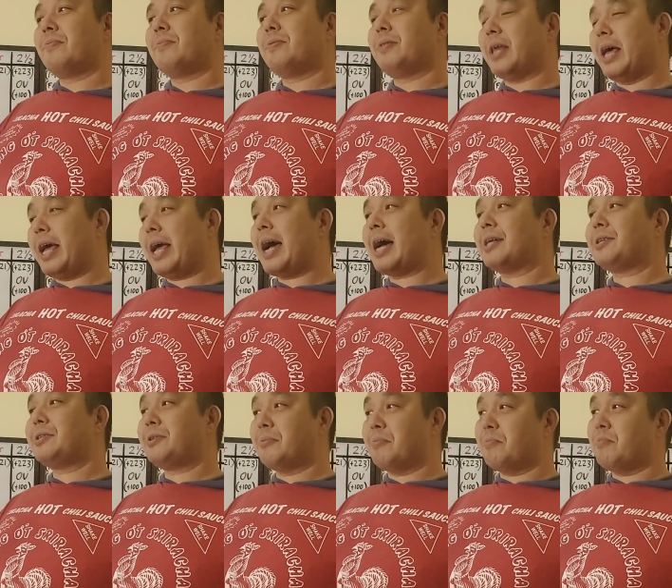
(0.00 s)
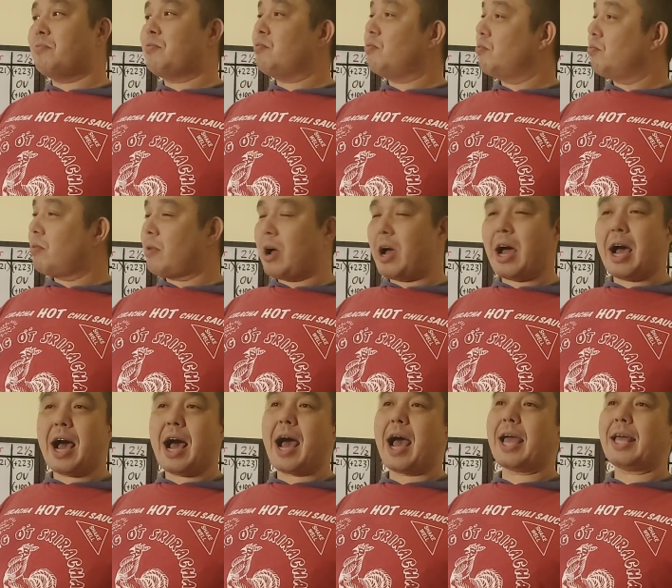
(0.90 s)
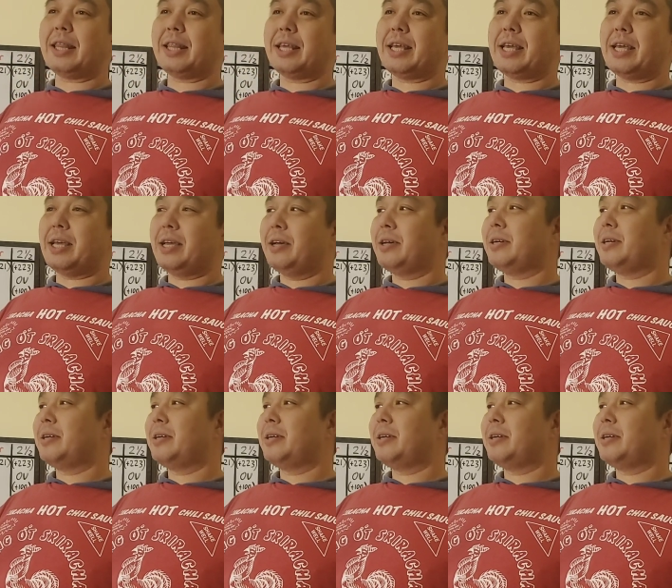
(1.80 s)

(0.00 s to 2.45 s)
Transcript: They got some highly